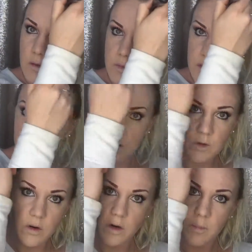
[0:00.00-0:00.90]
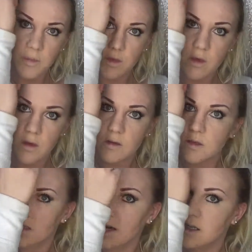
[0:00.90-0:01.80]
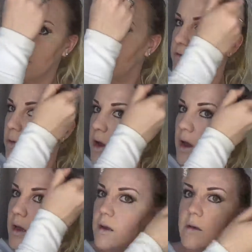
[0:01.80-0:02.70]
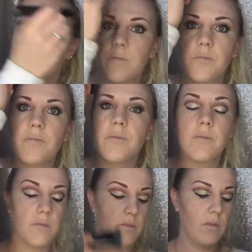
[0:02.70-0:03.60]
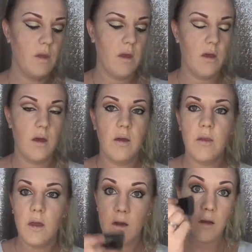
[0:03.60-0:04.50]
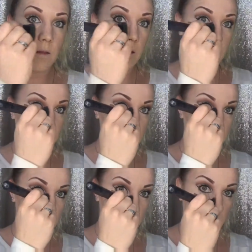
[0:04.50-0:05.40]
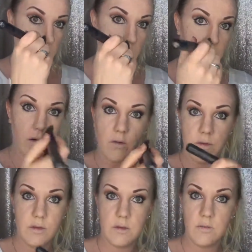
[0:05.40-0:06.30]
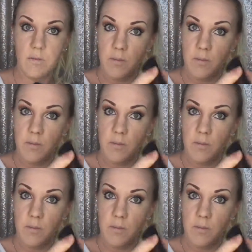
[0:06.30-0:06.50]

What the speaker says: Just going to shorten up the sides of my forehead and then alongside my nose.